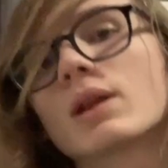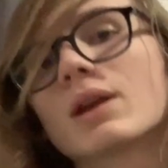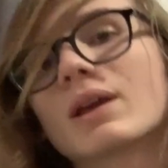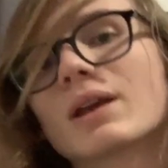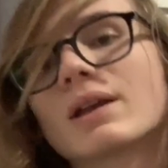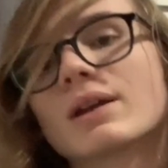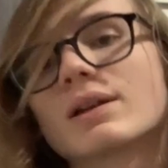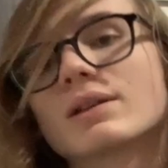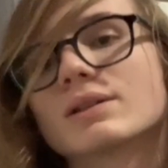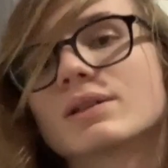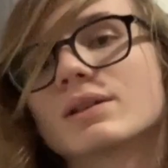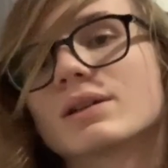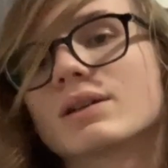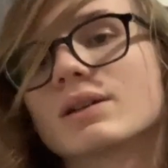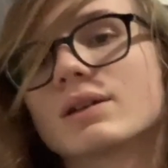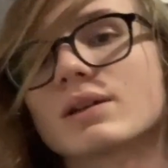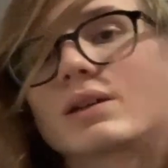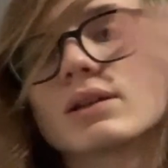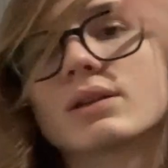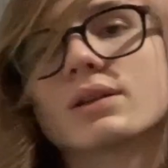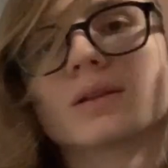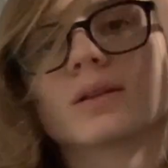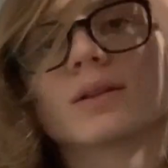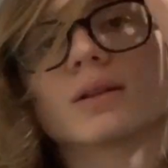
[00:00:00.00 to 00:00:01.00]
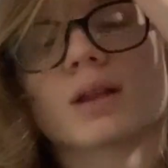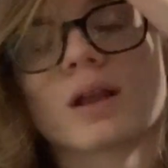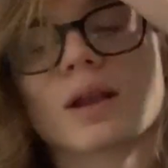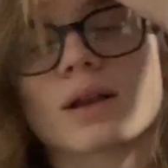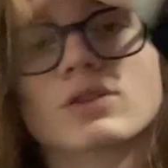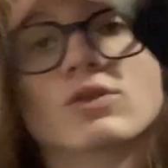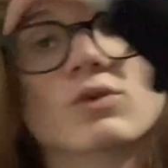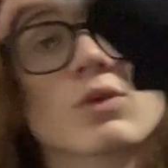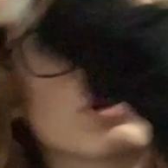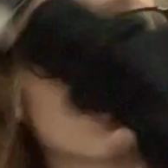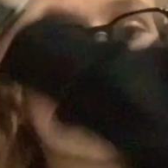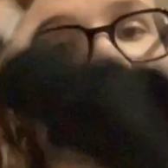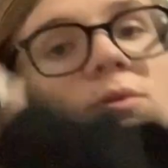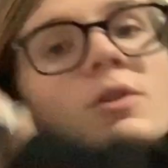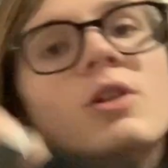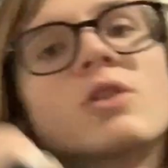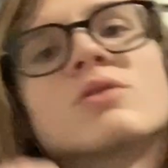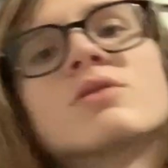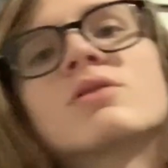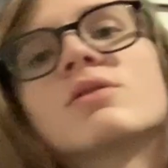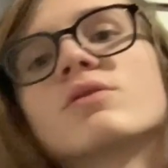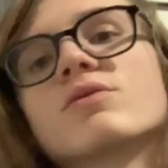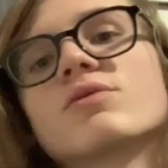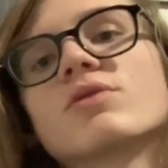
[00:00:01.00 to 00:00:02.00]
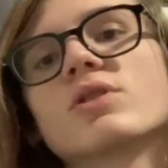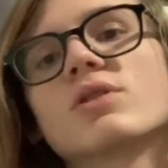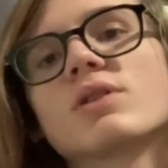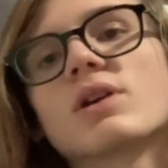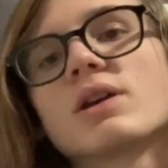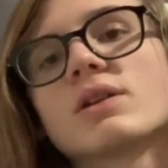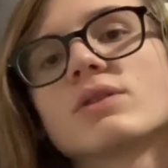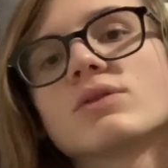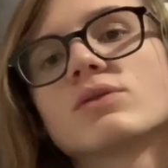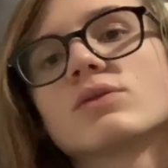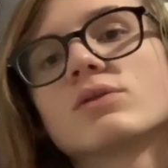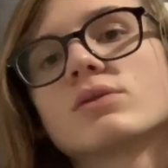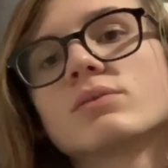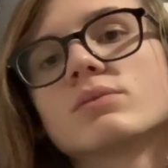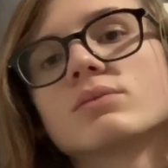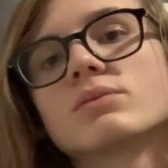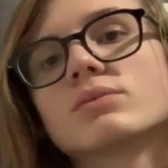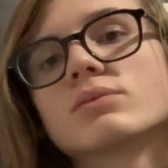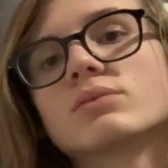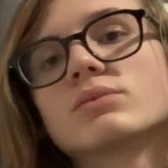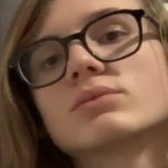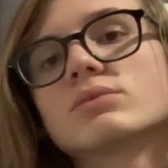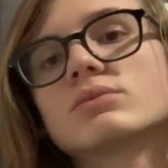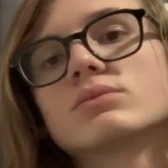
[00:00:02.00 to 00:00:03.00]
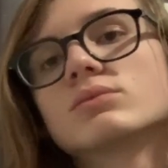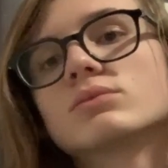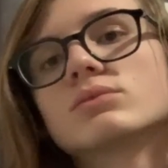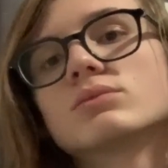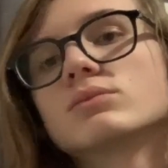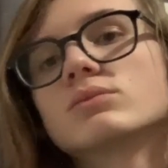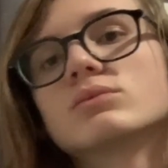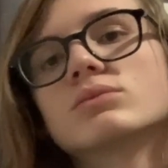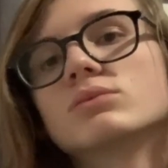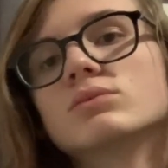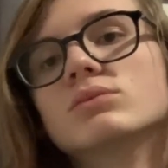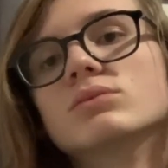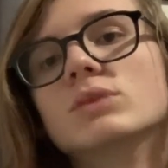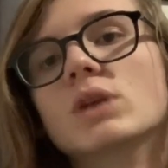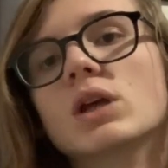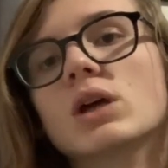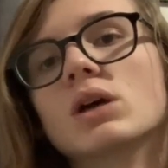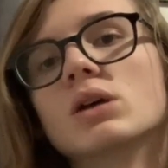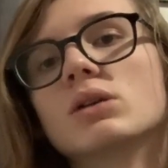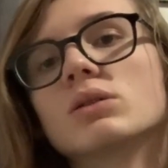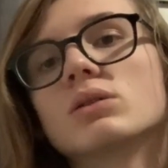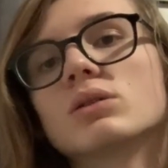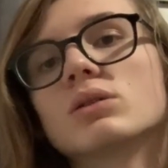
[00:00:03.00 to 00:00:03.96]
get next one uploaded in a few days. No.